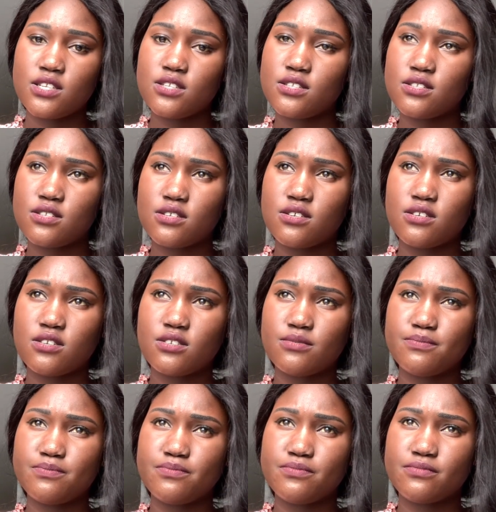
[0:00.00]

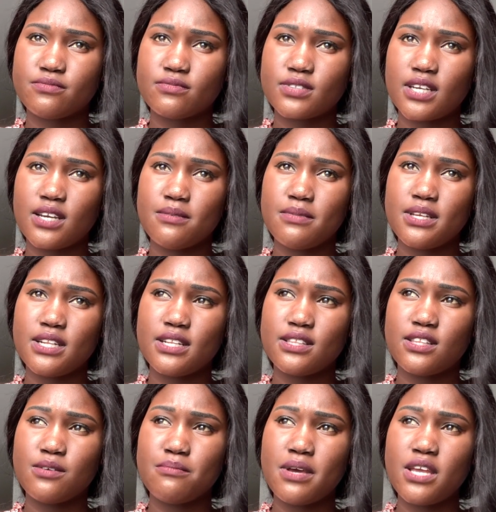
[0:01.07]
So
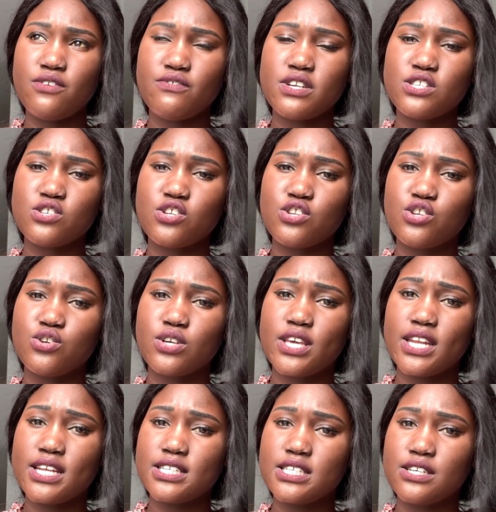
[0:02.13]
the main reason you
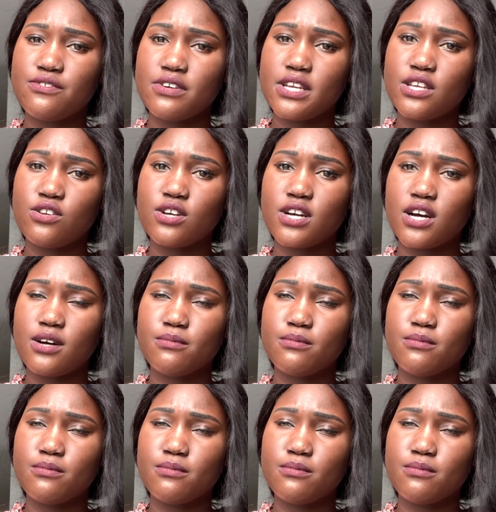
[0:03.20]
get a degree,